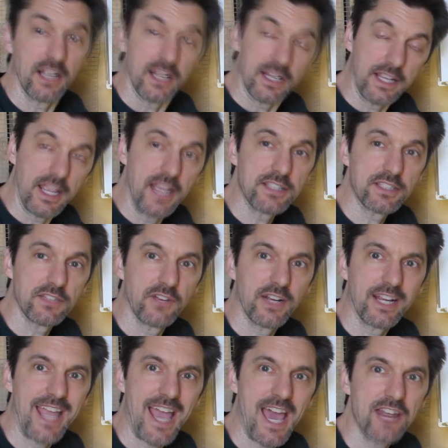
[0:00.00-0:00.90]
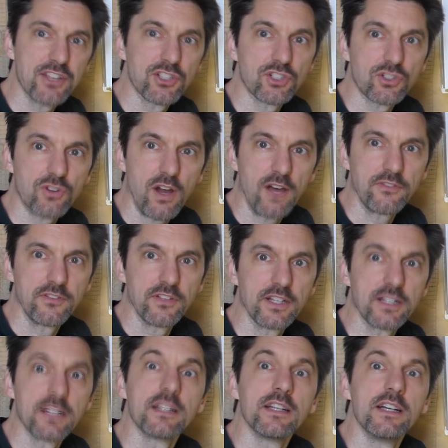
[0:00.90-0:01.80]
in case of a
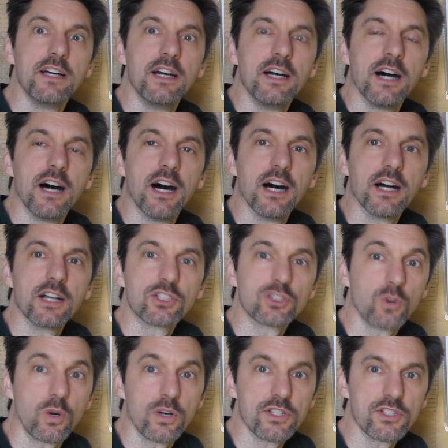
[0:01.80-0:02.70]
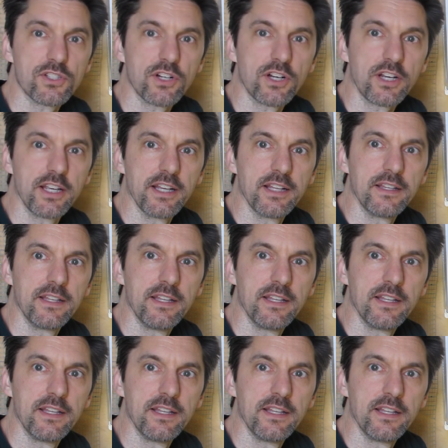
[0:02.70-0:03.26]
catastrophic uh, short circuit.